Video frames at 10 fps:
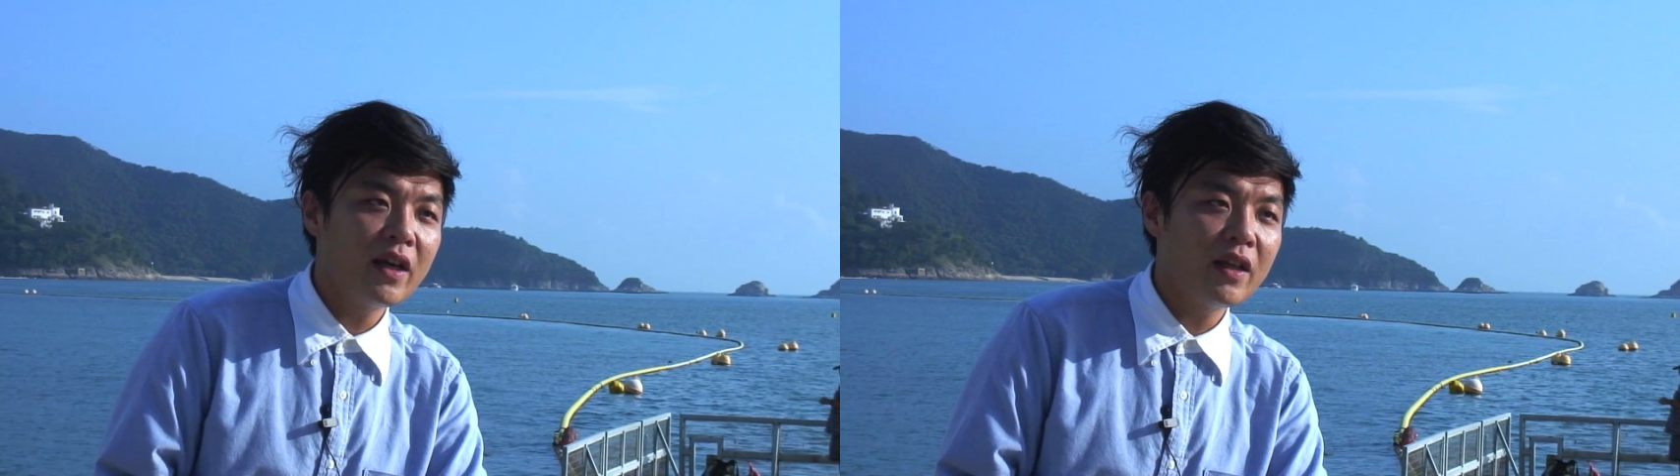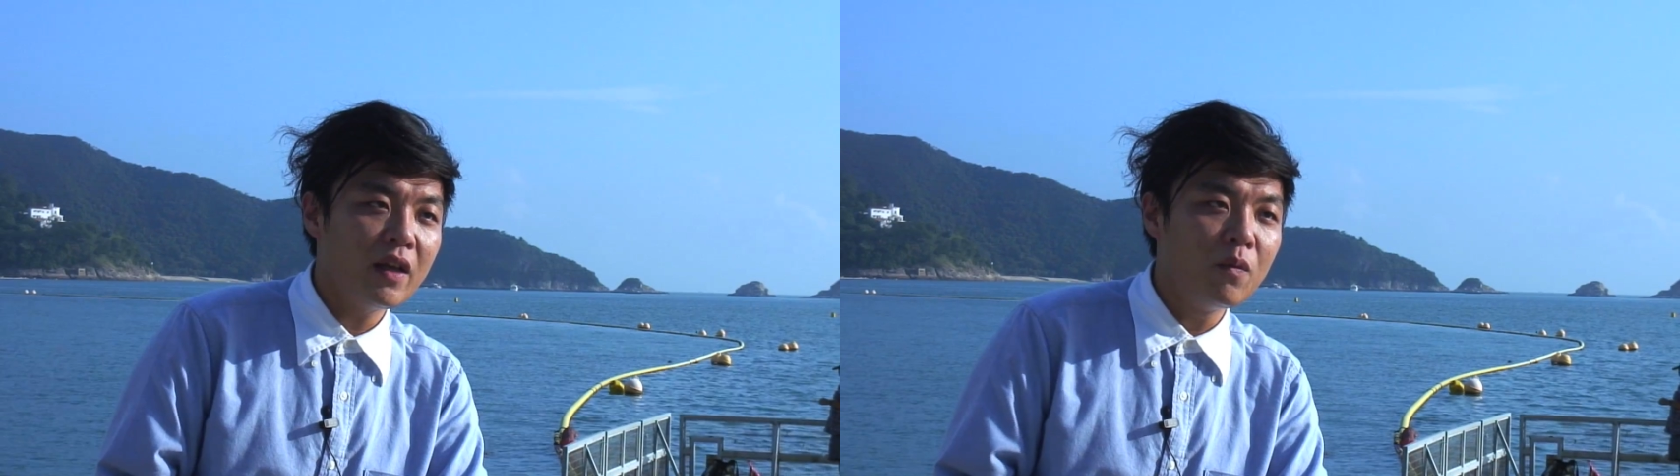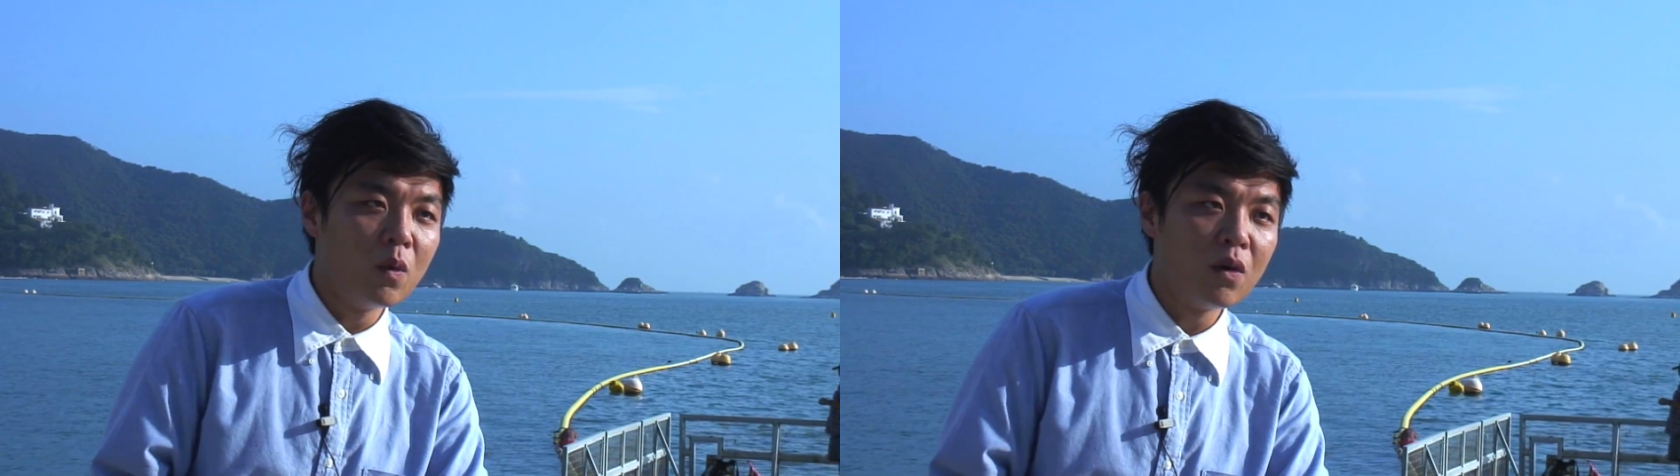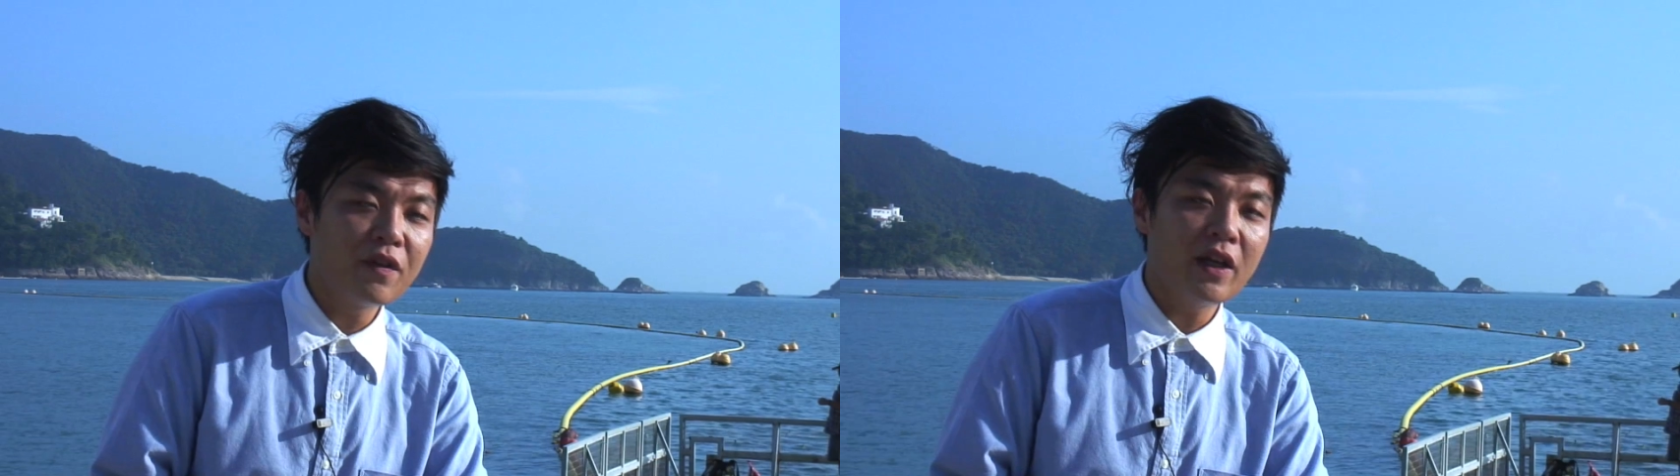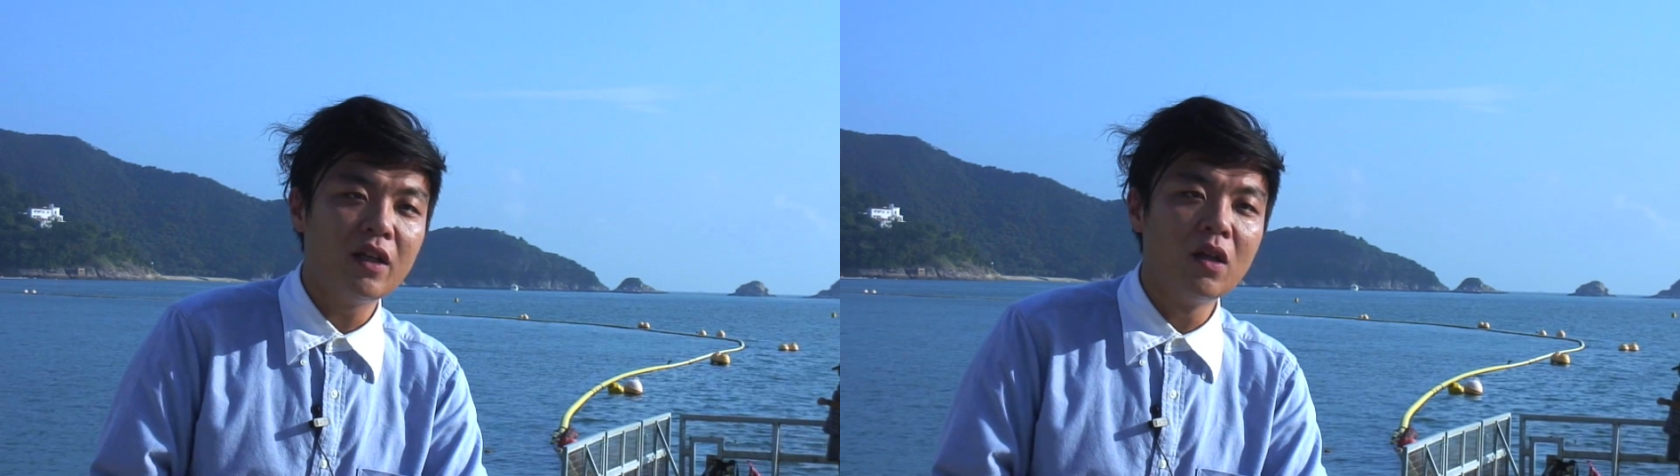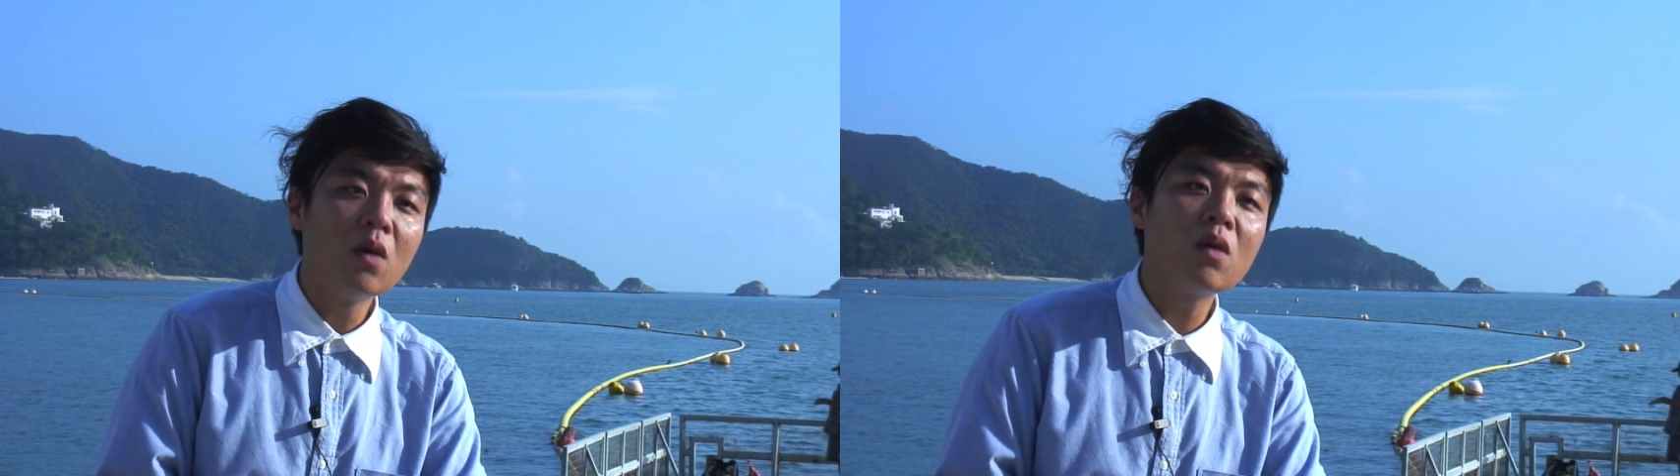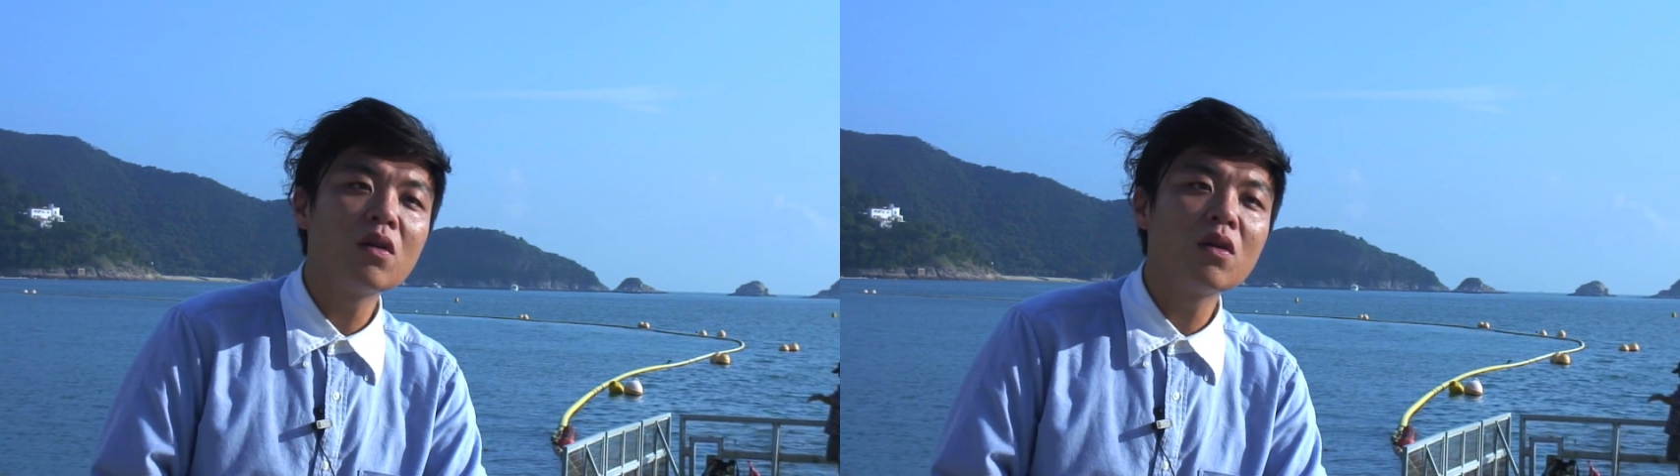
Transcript: can involve in local